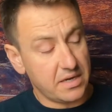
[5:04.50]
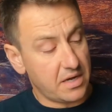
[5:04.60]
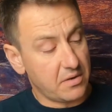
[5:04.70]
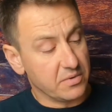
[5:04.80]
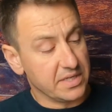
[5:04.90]

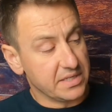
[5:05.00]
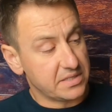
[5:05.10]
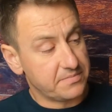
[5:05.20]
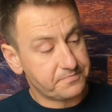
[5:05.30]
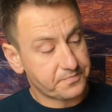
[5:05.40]

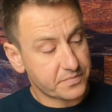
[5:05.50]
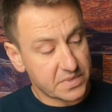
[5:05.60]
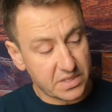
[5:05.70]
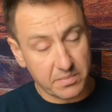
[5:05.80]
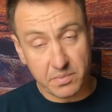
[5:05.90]
release.
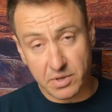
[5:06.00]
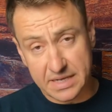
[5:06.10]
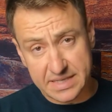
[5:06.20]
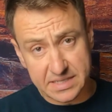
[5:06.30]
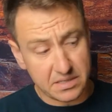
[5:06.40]
Some people
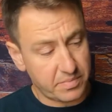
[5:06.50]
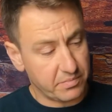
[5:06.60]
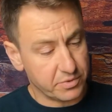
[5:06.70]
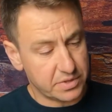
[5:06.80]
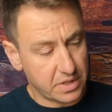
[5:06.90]
like that, some
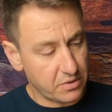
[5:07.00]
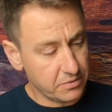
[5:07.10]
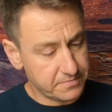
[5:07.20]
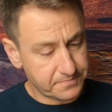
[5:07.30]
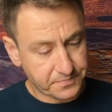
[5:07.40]
people
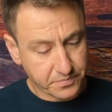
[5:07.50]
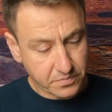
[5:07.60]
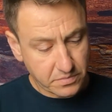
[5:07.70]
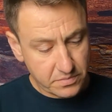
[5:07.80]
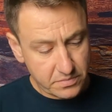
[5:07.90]
don't.
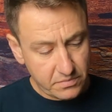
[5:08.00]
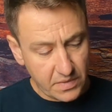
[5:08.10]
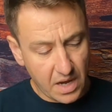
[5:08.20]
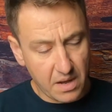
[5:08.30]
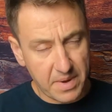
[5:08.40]

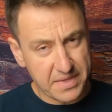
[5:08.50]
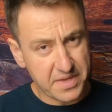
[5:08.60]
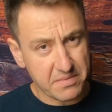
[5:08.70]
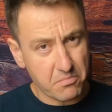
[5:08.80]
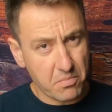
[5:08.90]
I
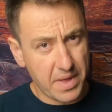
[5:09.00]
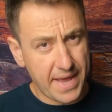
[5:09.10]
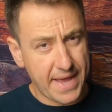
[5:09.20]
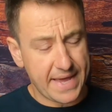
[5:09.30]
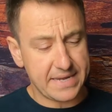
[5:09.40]
think
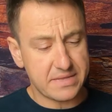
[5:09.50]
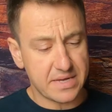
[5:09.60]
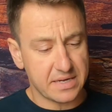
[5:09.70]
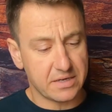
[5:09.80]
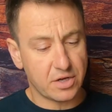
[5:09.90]

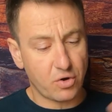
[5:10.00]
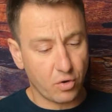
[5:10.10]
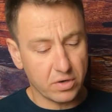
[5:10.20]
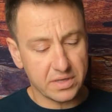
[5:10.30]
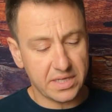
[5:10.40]
anything
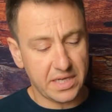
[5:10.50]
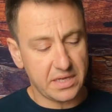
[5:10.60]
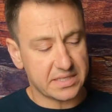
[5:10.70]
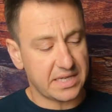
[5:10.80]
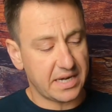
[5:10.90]
currently
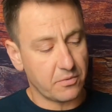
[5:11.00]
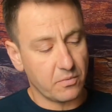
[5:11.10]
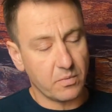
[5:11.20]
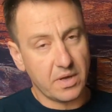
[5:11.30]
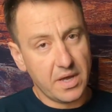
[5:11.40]
is going to
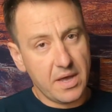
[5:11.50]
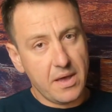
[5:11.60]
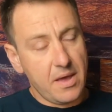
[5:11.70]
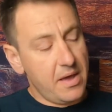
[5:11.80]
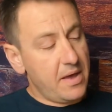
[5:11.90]

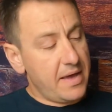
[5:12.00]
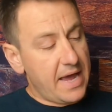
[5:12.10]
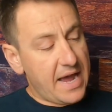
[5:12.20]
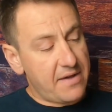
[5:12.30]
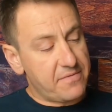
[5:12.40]

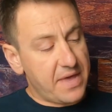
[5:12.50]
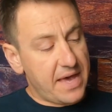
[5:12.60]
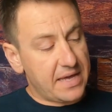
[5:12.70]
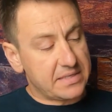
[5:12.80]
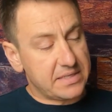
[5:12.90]
have
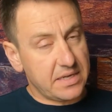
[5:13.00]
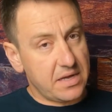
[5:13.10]
that